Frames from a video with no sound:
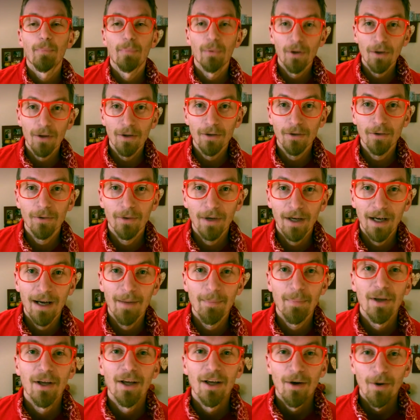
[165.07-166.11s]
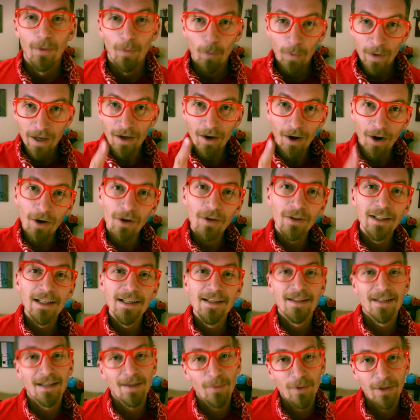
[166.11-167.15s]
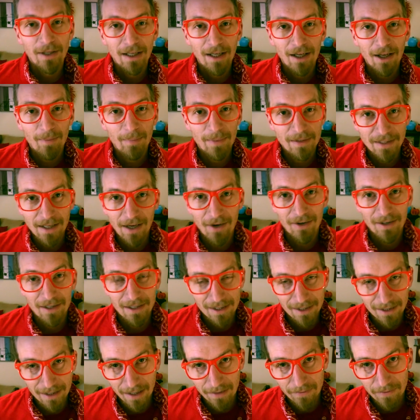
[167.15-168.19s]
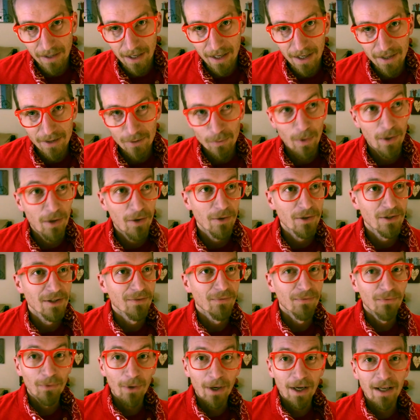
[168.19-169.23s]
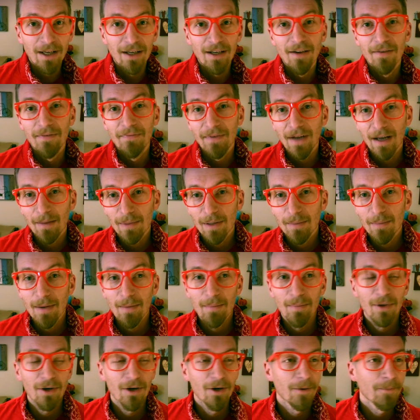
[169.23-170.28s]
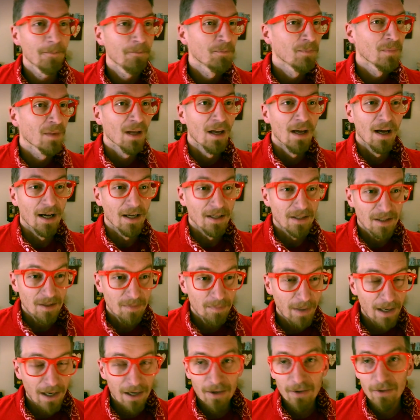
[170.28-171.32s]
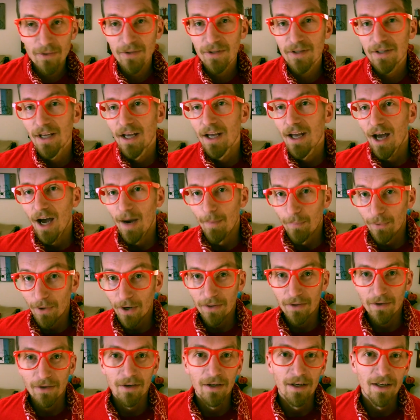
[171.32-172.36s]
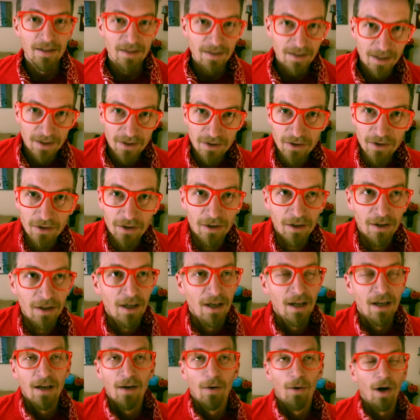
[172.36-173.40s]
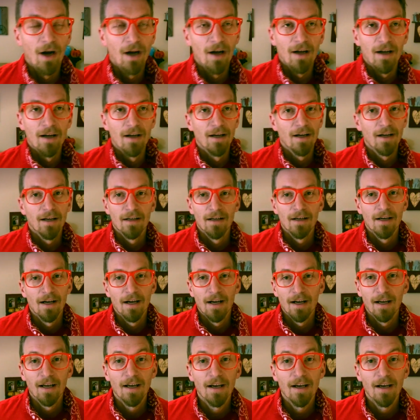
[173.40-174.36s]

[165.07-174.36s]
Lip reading: Bull crap. We all need someone to help us out in this life, guys, whether it's a friend, a family member, a spouse, a brother, a sister, a